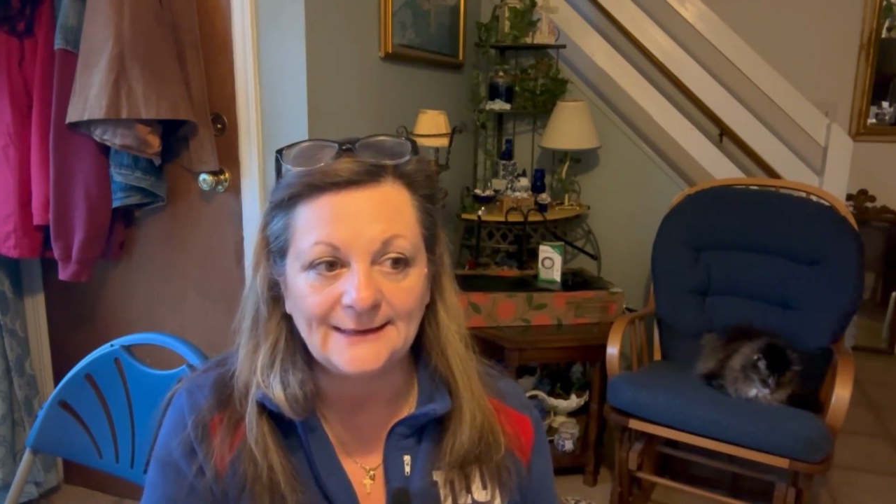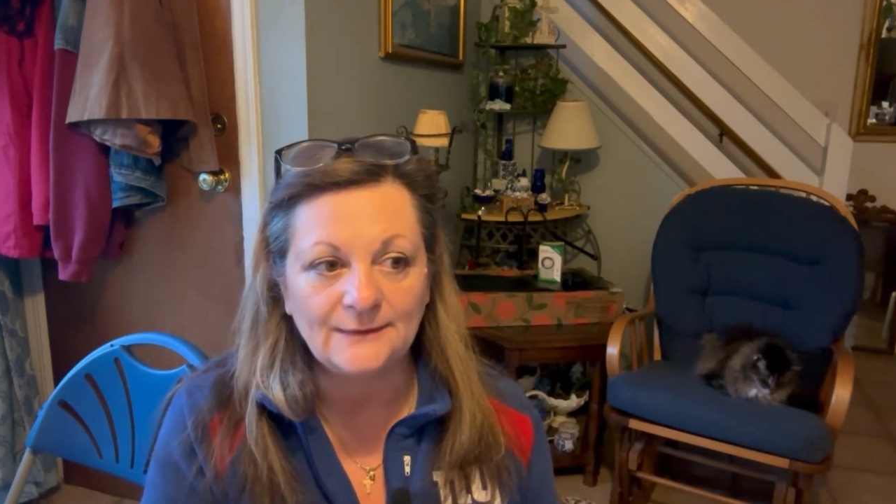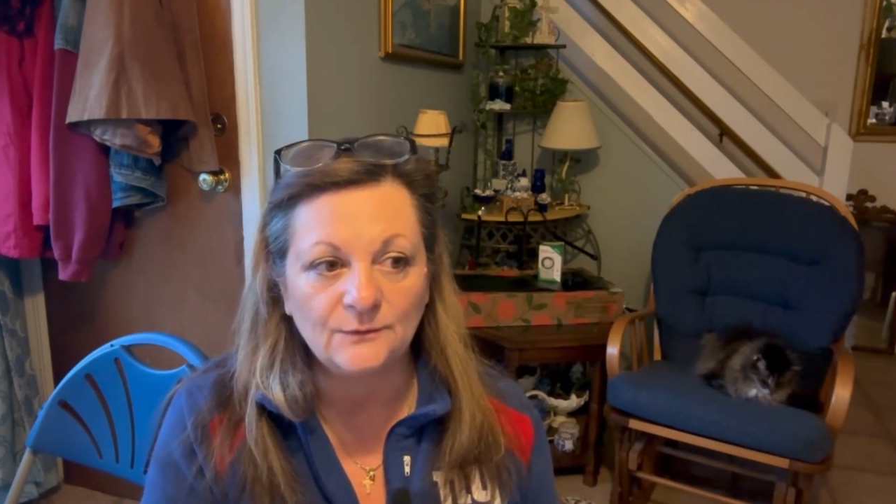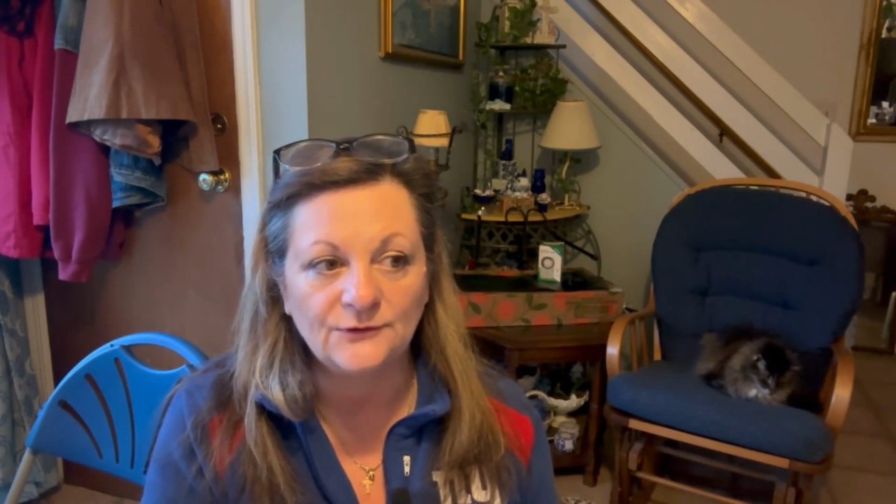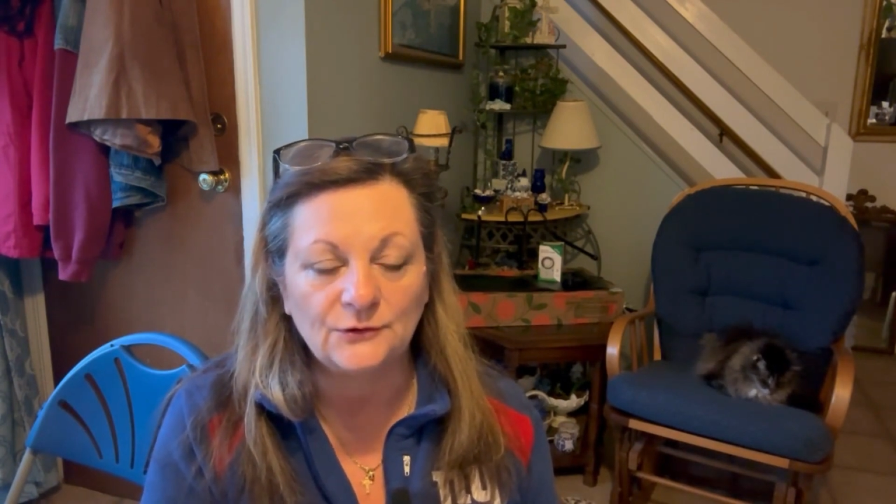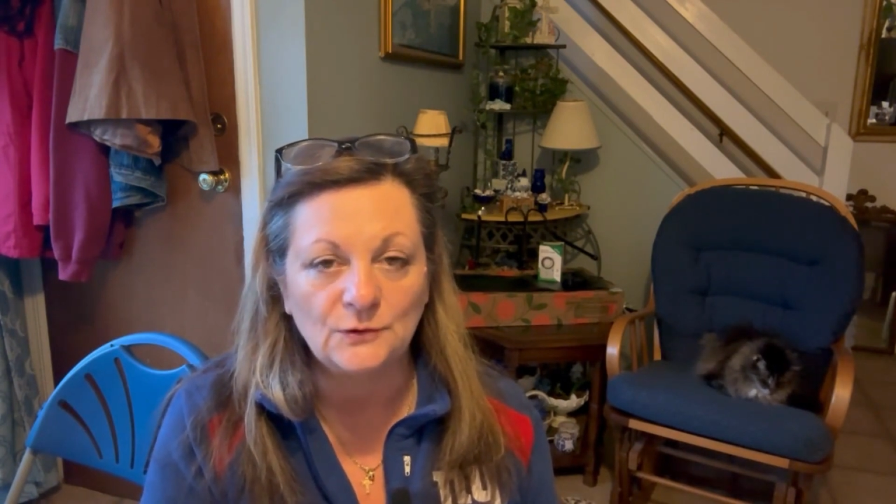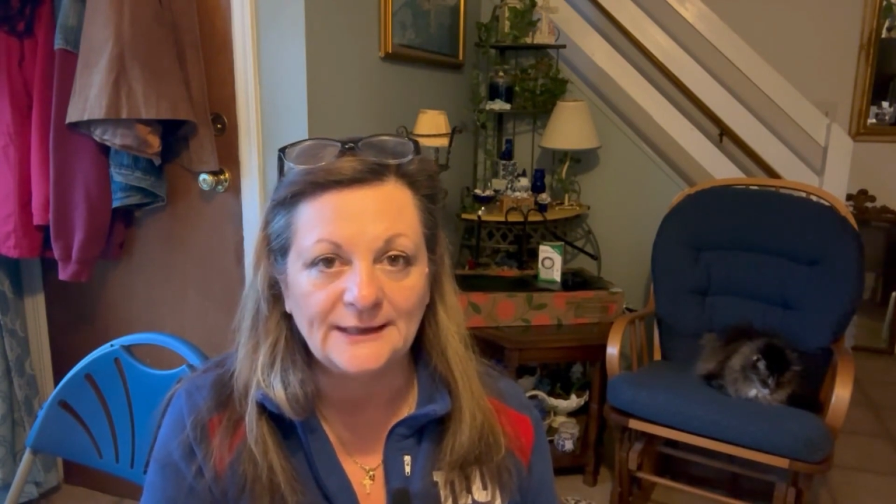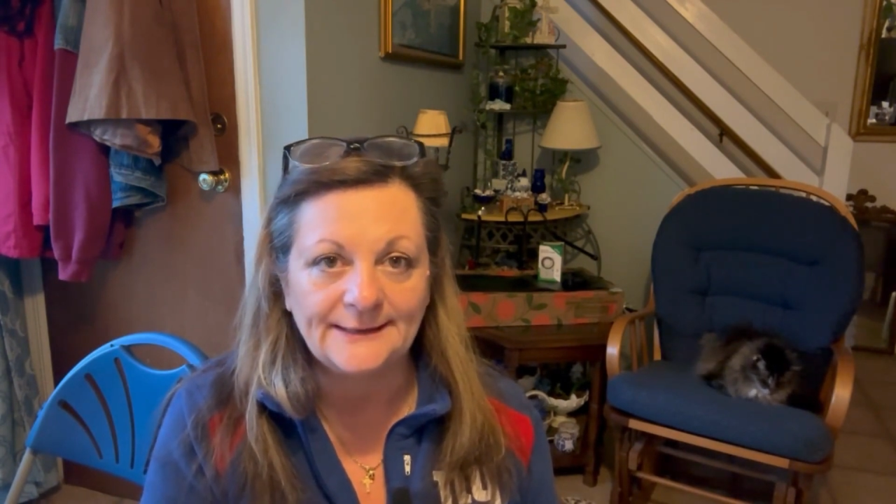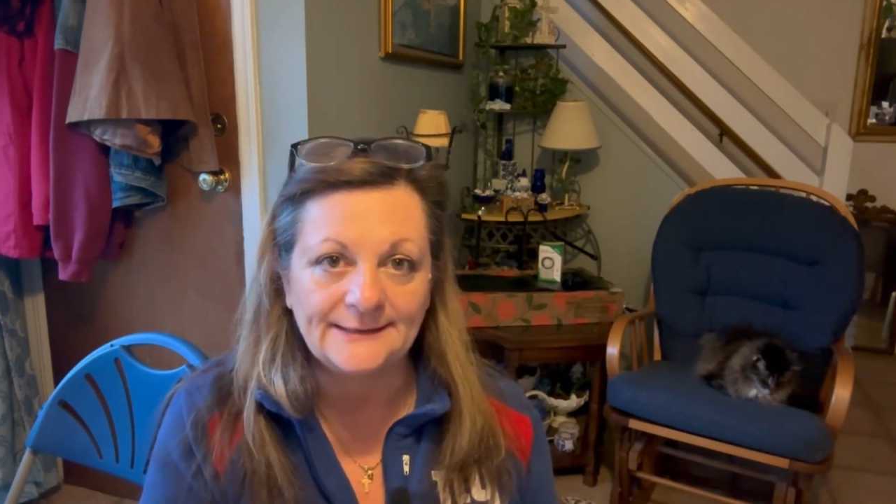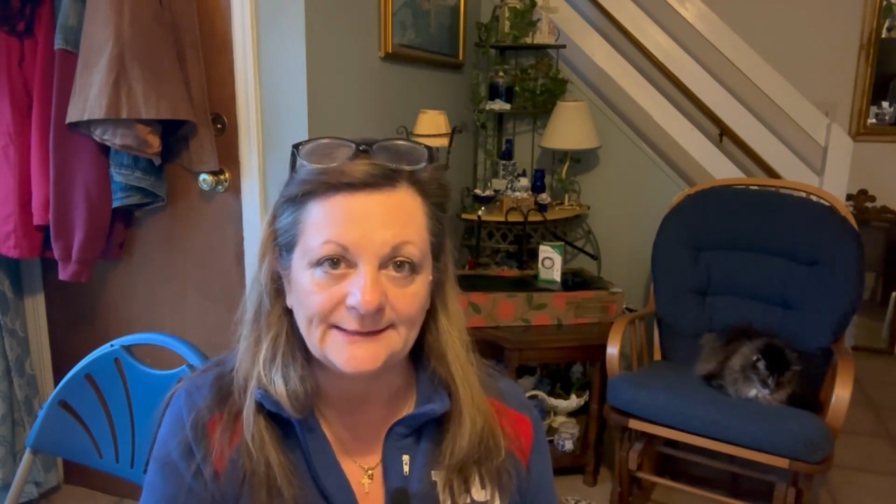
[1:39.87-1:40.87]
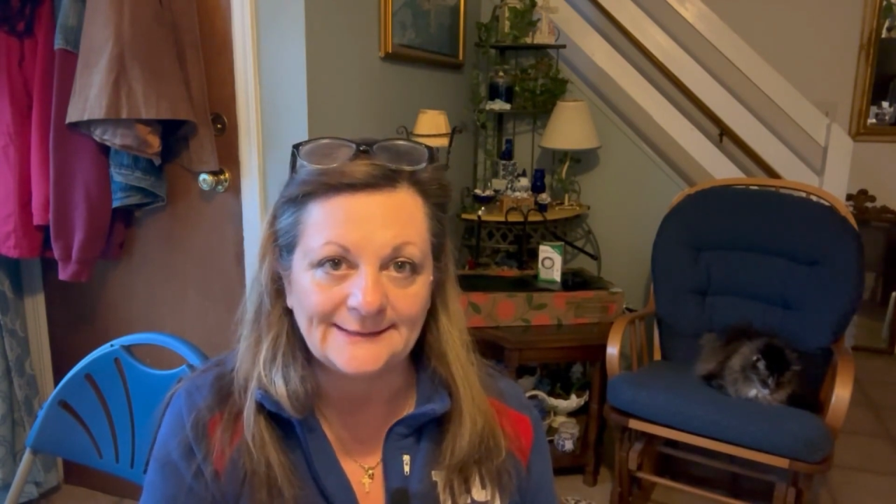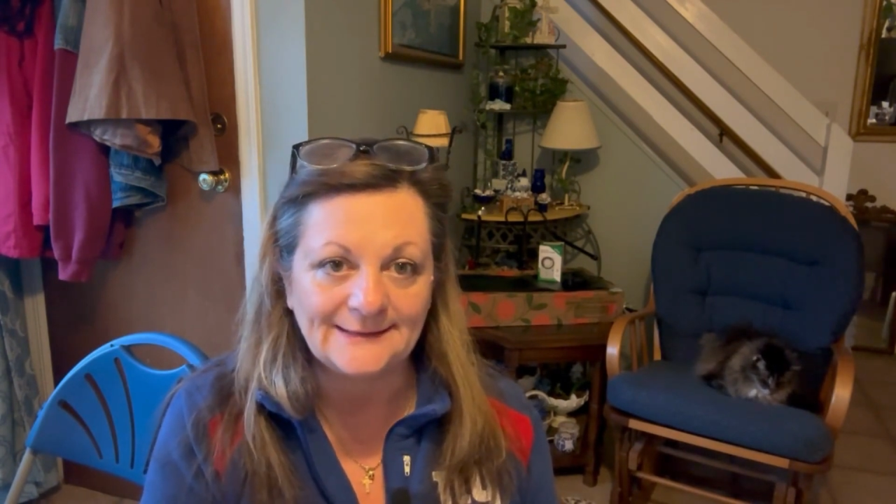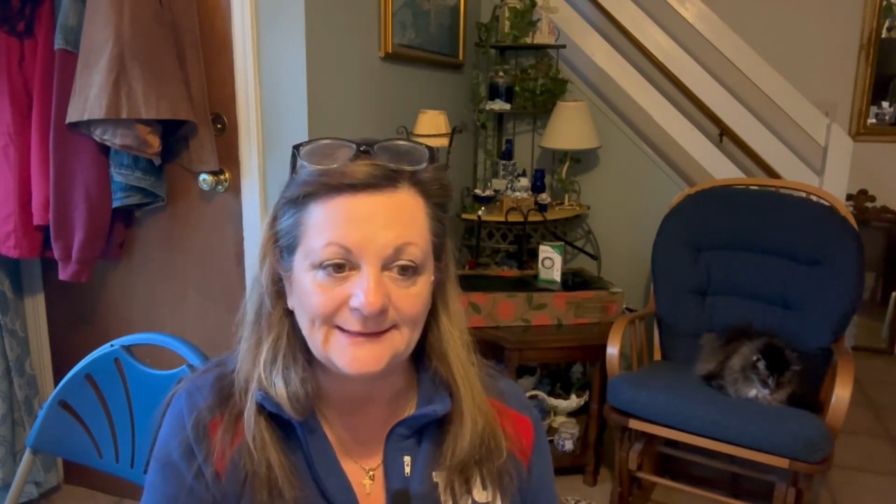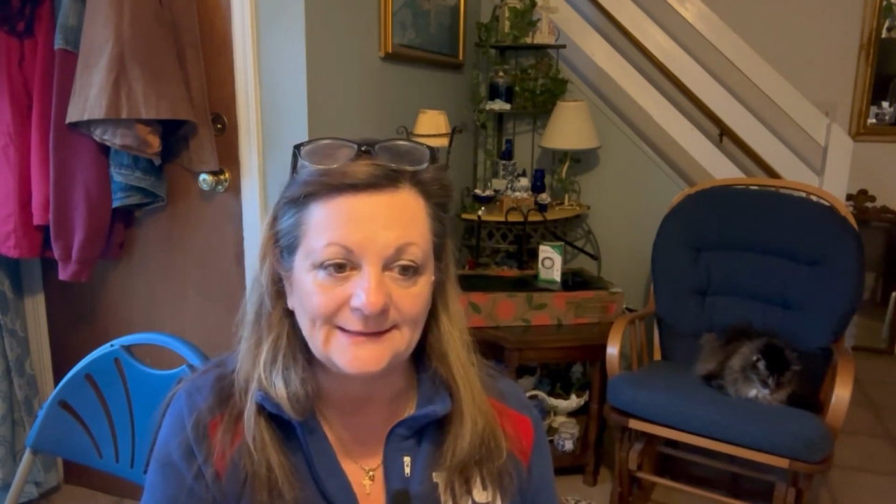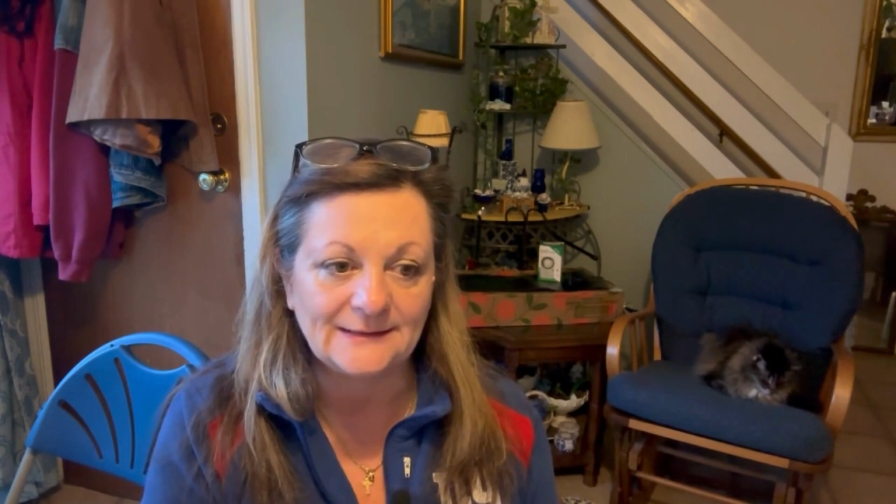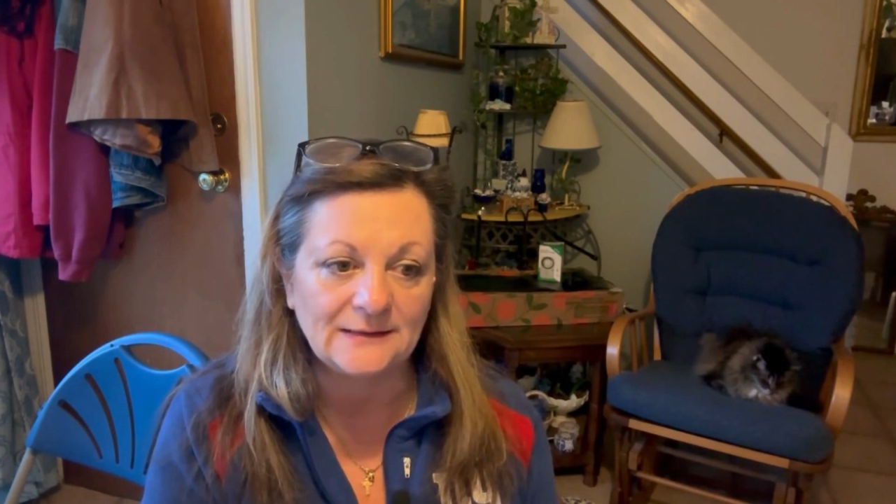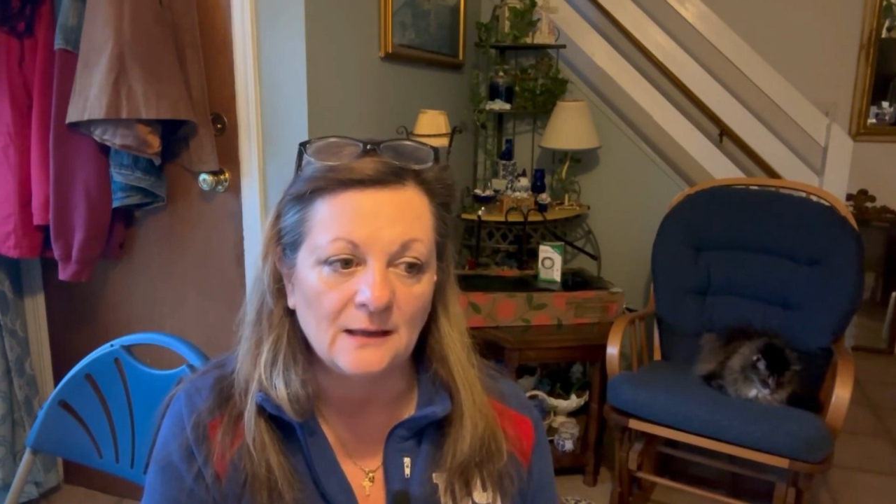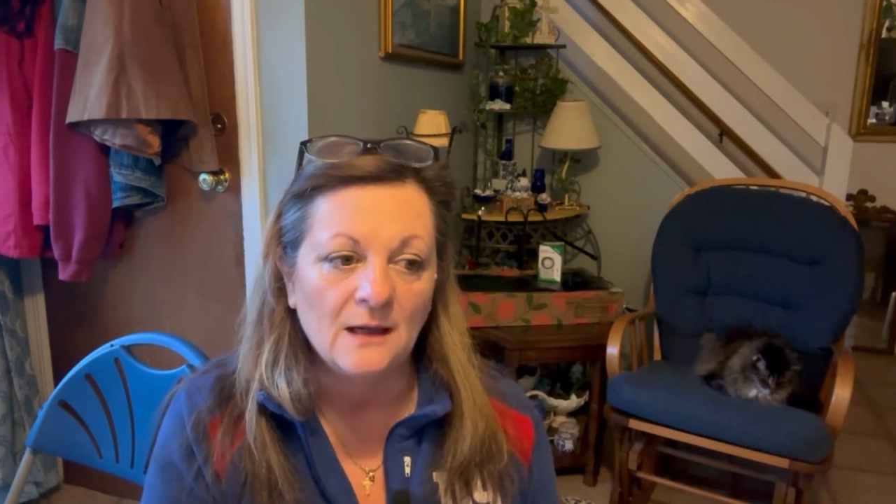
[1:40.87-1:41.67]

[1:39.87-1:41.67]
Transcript: it was so late in the season